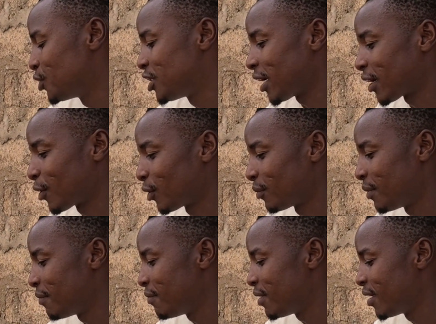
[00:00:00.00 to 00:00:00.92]
check on
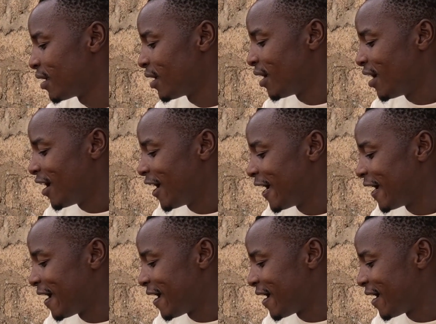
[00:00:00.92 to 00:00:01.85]
maybe
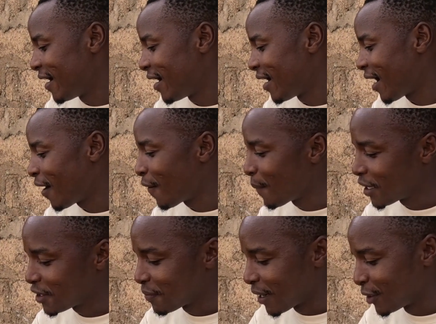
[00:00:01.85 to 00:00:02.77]
how
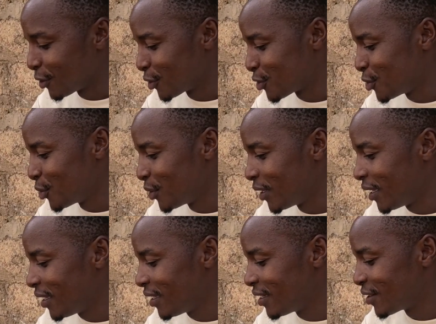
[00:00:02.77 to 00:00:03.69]
much bundles do you
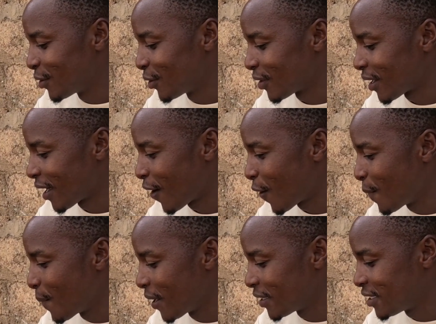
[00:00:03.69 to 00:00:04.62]
need, or how
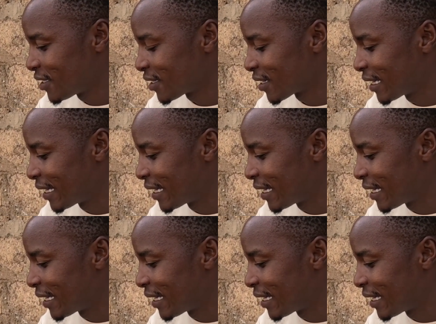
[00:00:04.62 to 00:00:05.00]
much